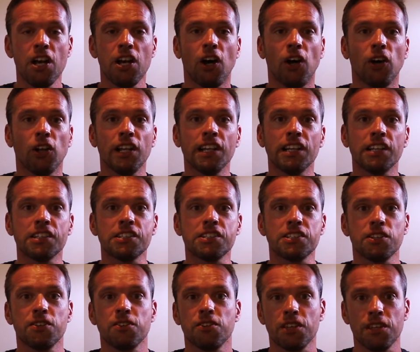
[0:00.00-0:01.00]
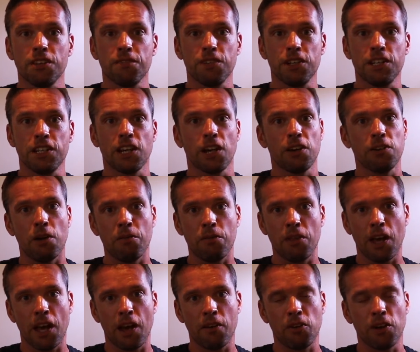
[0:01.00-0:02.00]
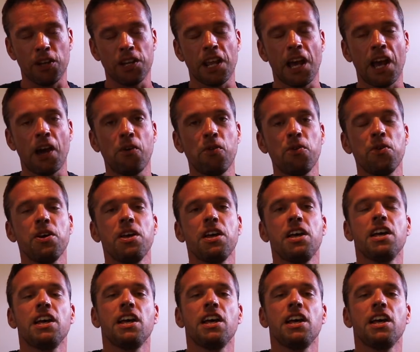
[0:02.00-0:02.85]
I'll link to the video up there right now,